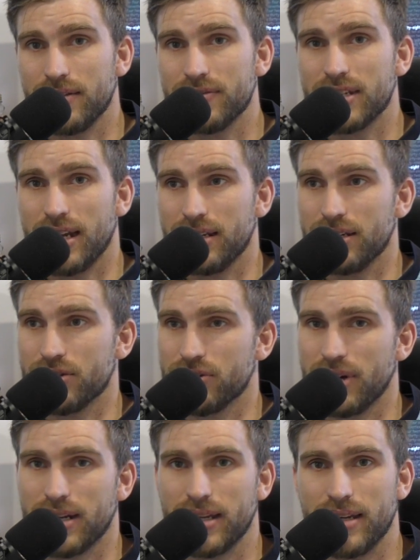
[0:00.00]
They've taken a
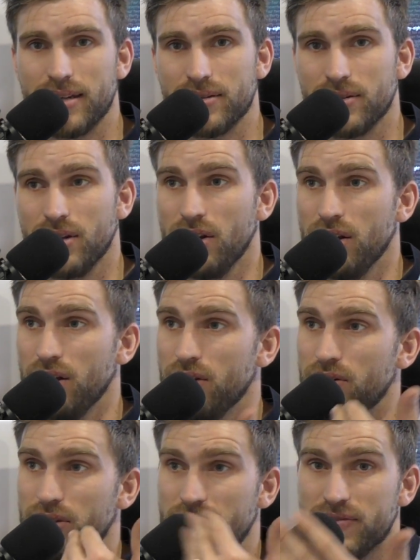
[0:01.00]
truck out,
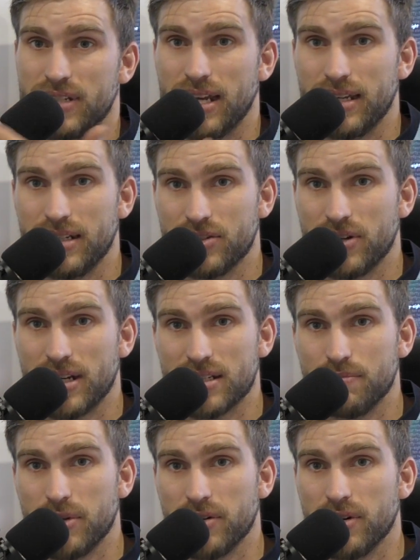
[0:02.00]
or they've taken a
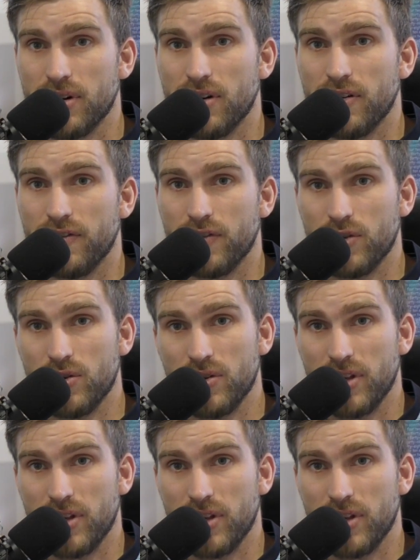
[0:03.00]
truck's mirror off, or